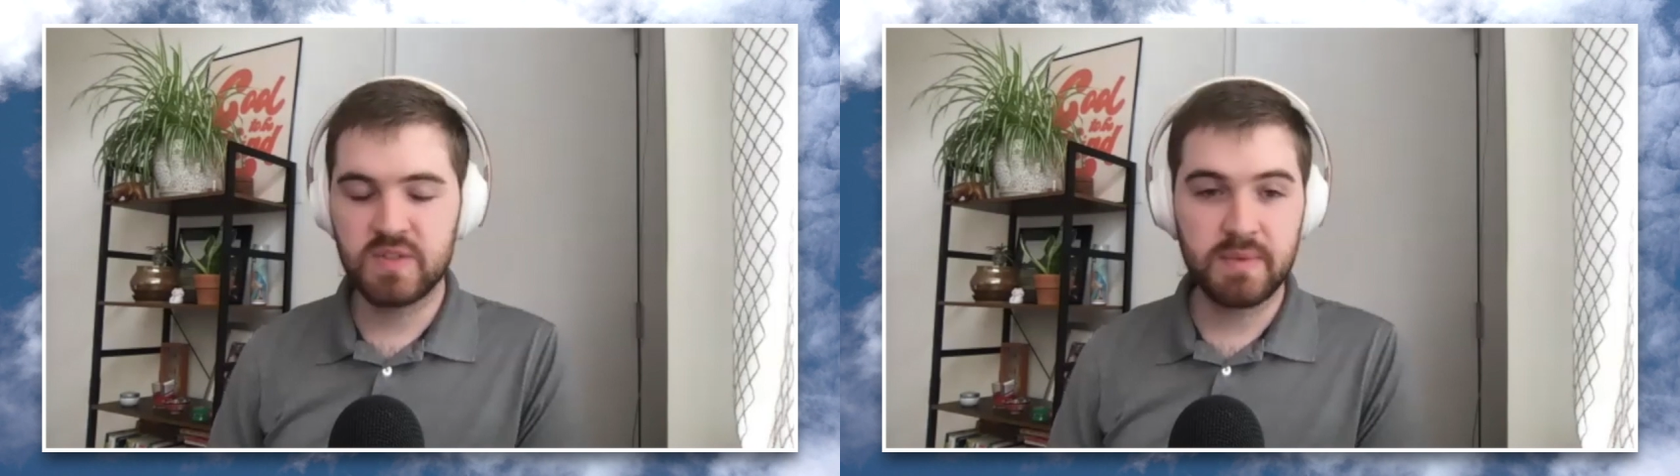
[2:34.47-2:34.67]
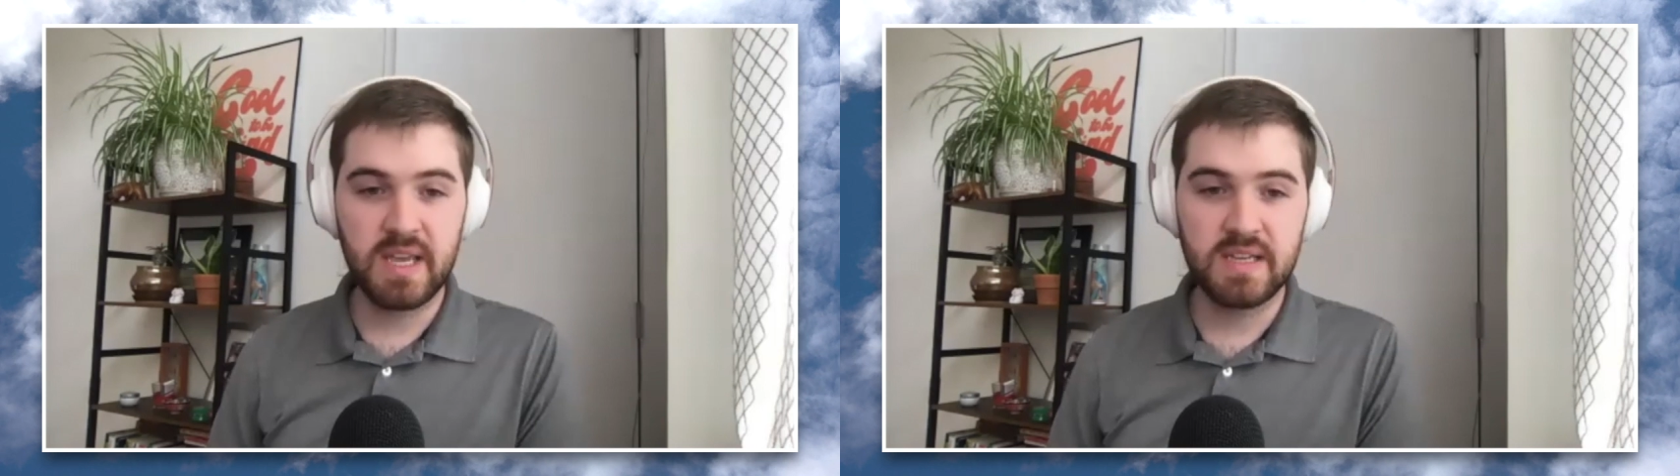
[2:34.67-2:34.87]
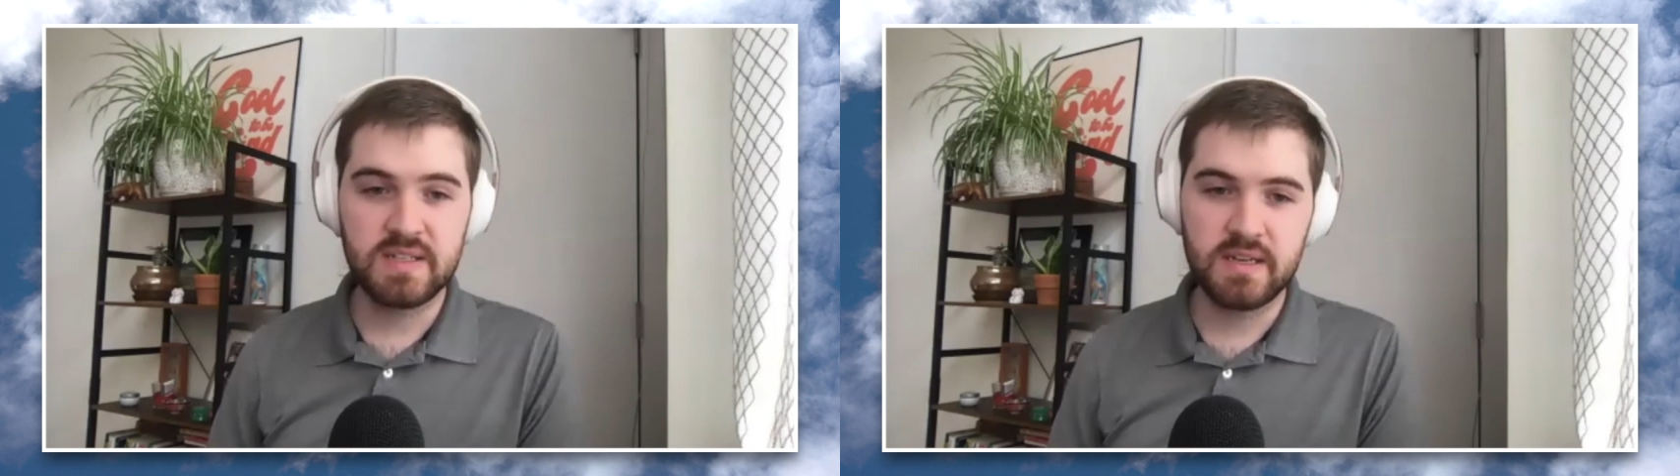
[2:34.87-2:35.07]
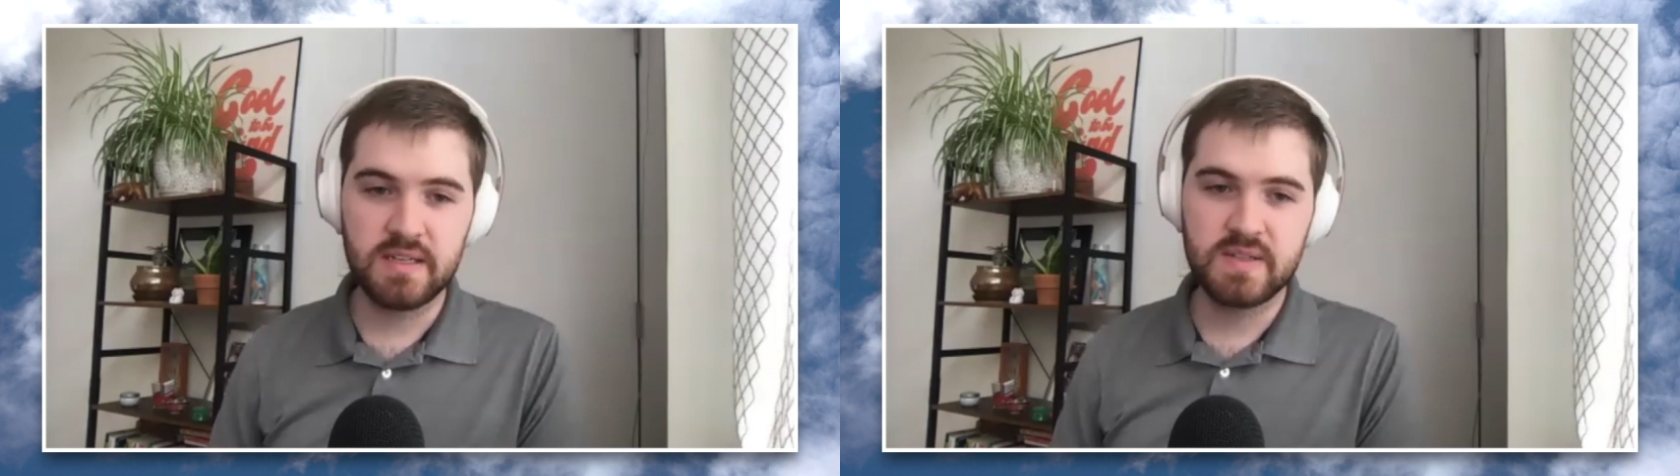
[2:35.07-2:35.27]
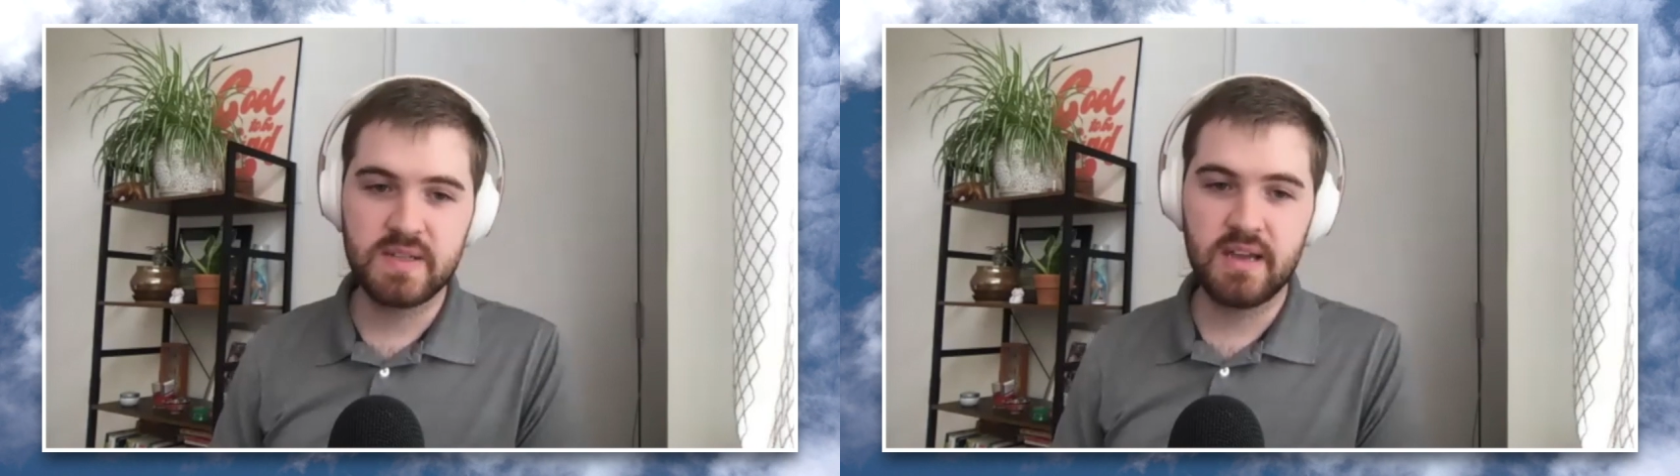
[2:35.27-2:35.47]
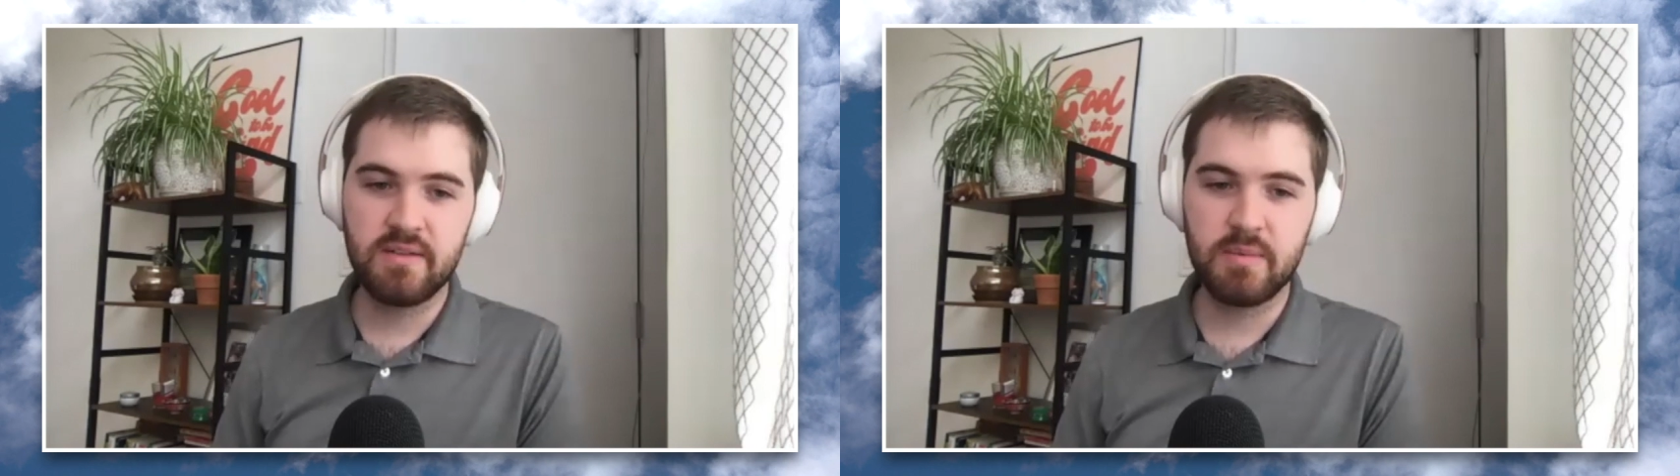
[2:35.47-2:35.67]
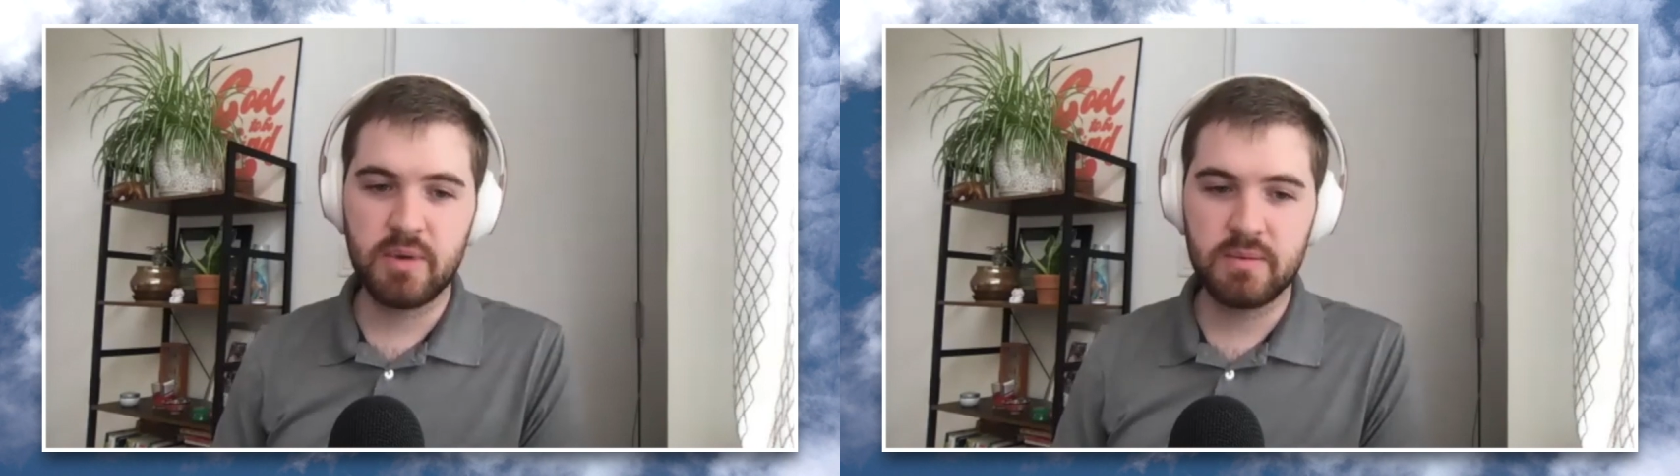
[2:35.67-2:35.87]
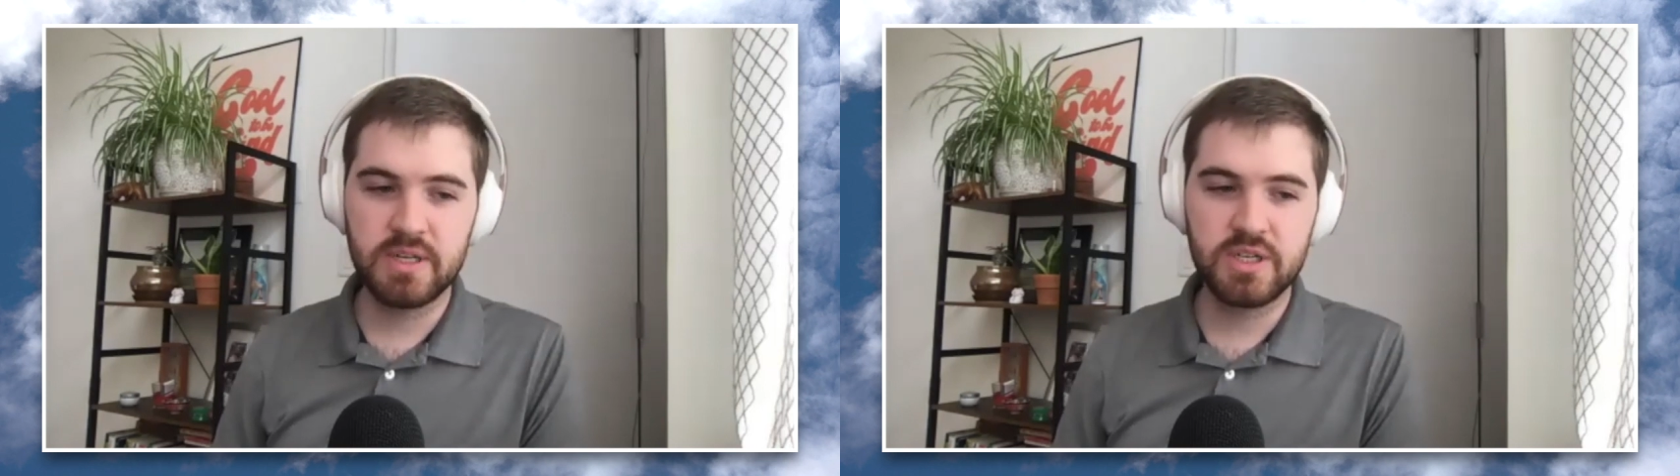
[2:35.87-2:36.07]
some case studies that have been
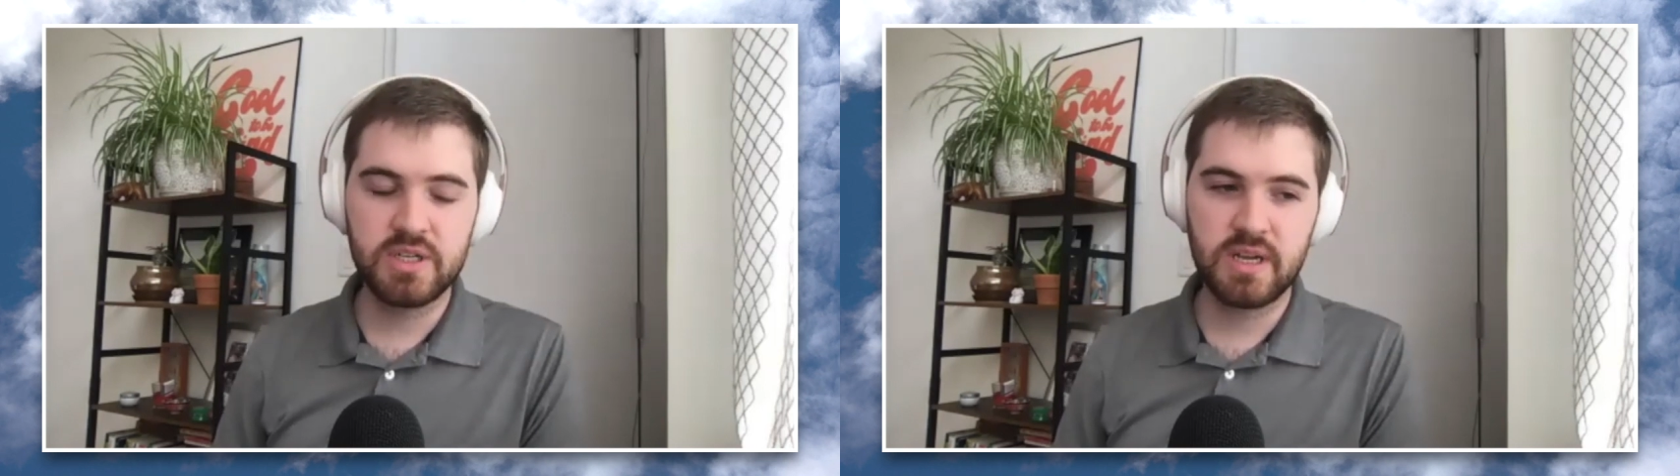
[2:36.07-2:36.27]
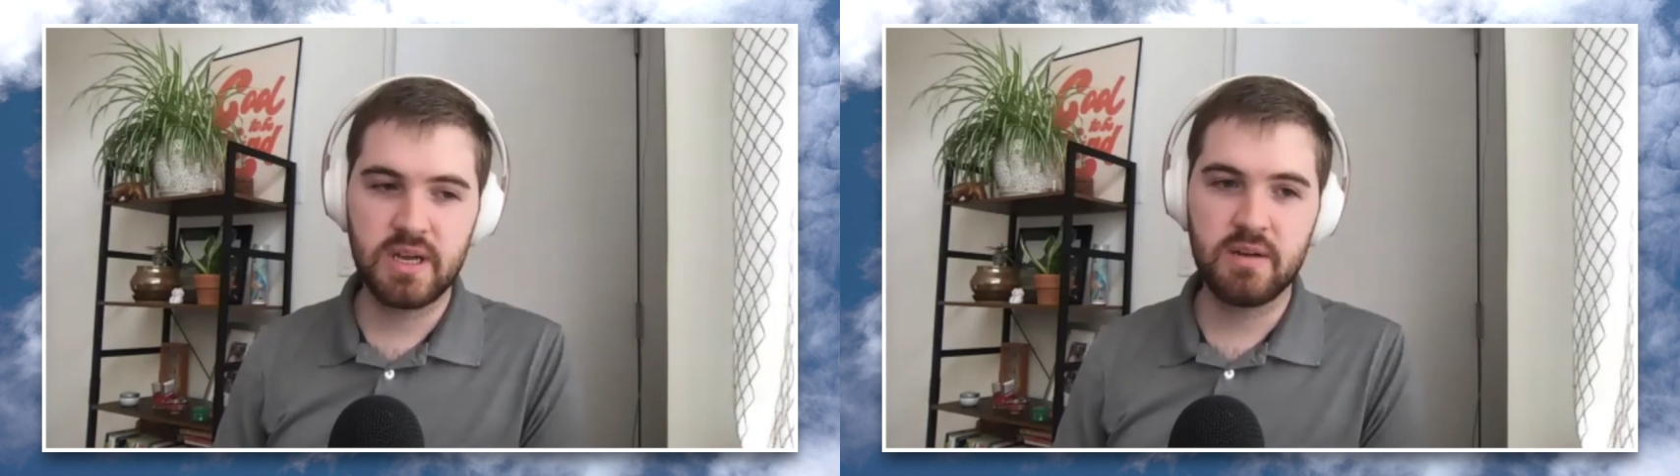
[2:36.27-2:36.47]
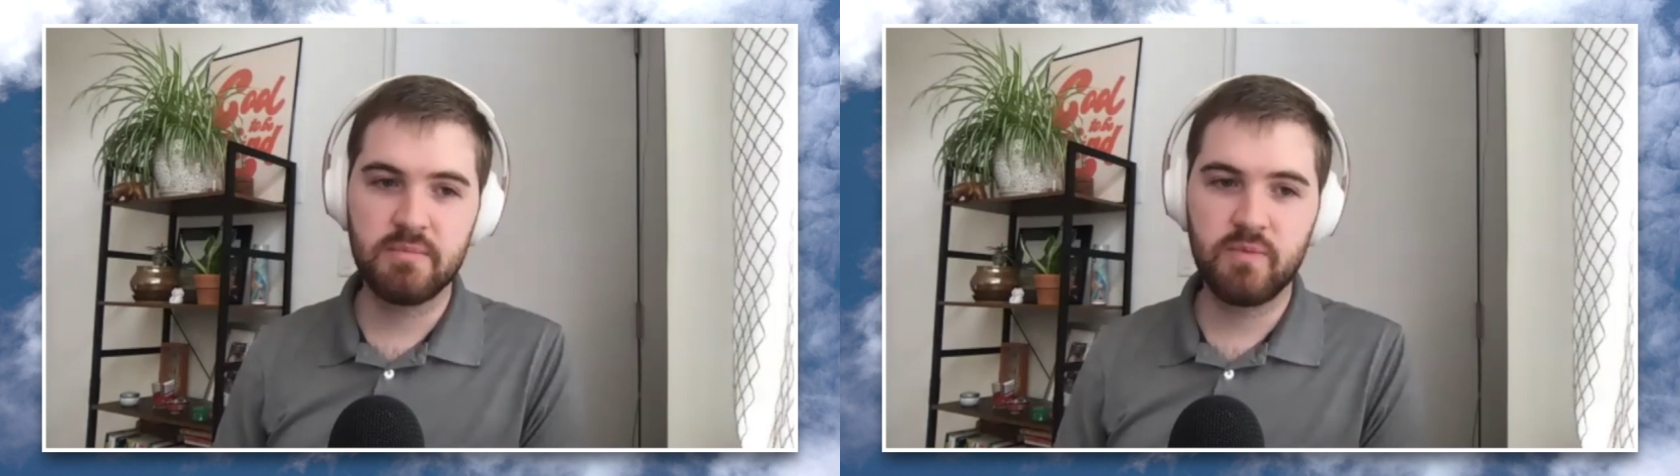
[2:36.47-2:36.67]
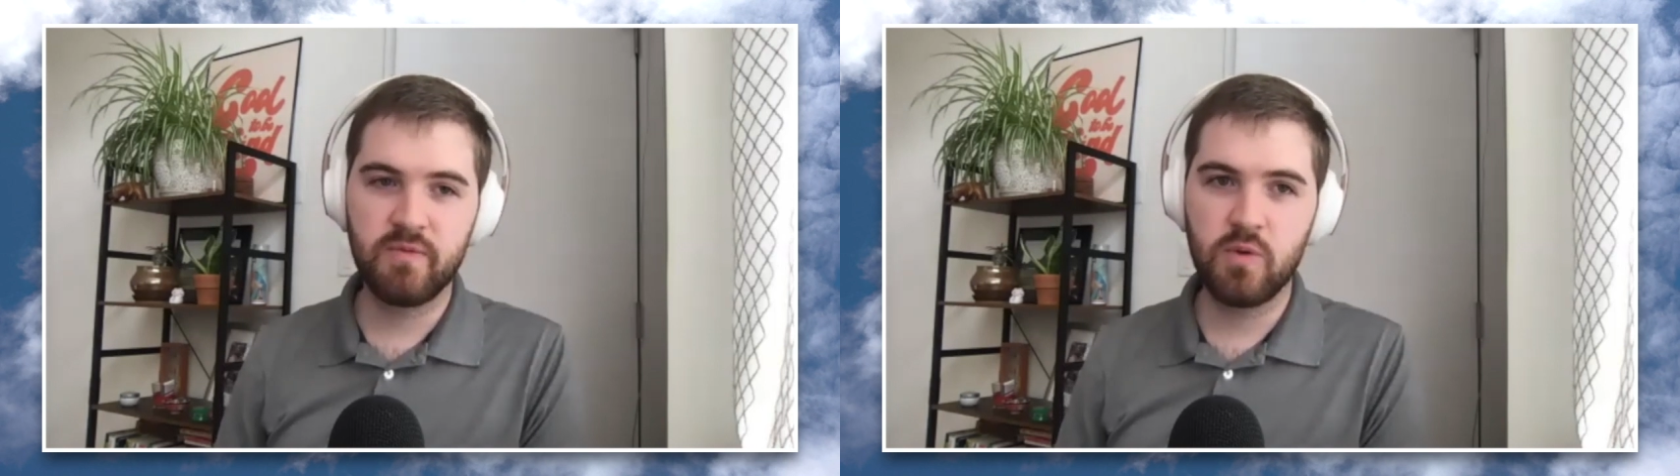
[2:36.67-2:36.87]
published um,